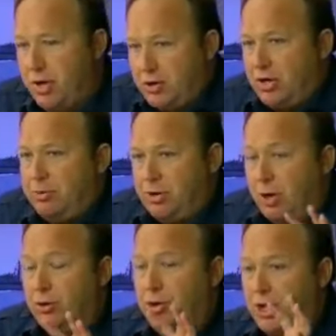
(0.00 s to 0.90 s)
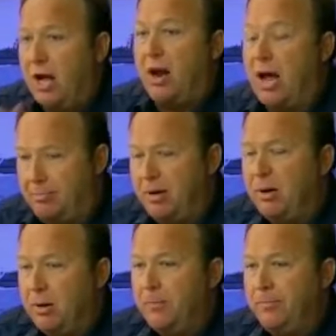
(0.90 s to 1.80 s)
Then she was told, shut up.
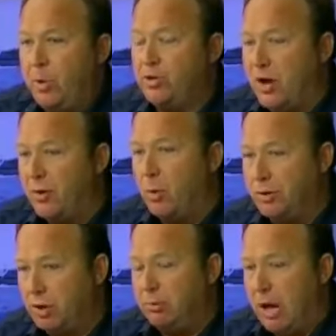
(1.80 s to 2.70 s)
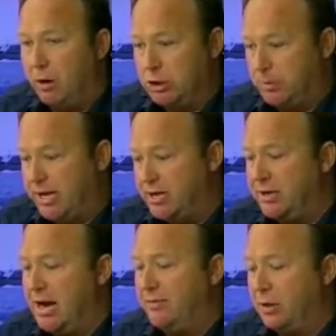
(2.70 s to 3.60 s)
There's other whistleblowers, but they
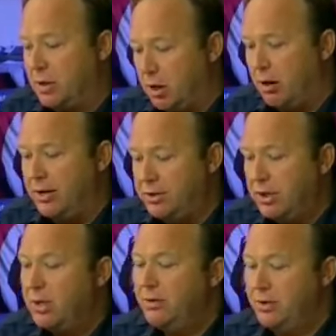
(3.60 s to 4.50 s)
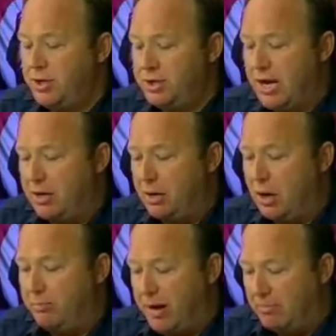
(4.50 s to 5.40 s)
didn't have the courage that she's had to
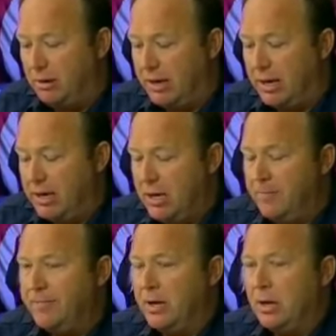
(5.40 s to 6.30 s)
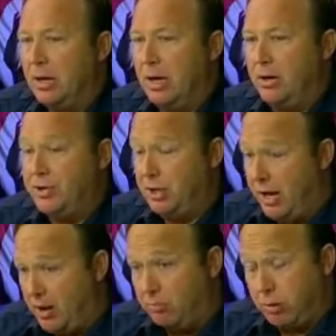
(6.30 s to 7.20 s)
go public. Uh, she
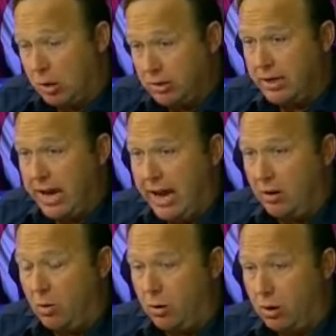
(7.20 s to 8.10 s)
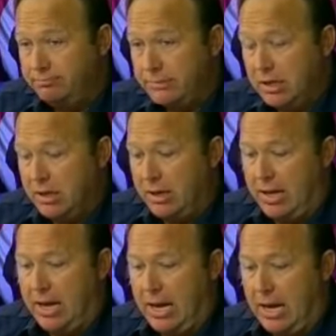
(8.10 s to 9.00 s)
later broke the gag order
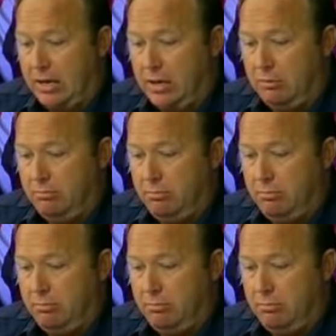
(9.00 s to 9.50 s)
and